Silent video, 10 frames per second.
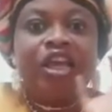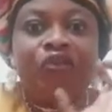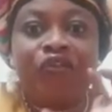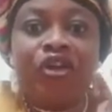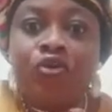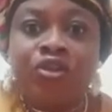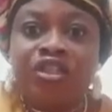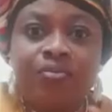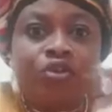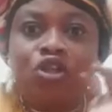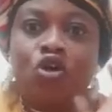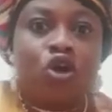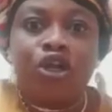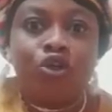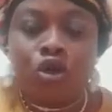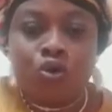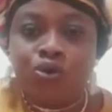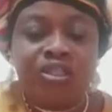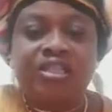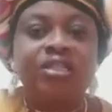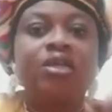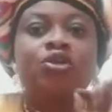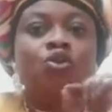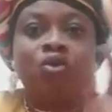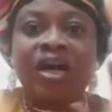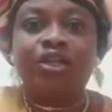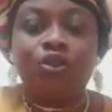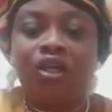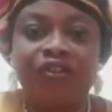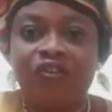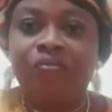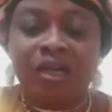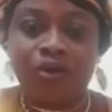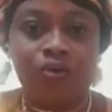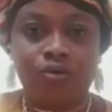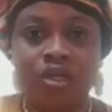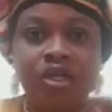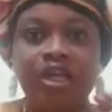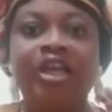If he owns the music or he don't owns it, you guys should leave him alone.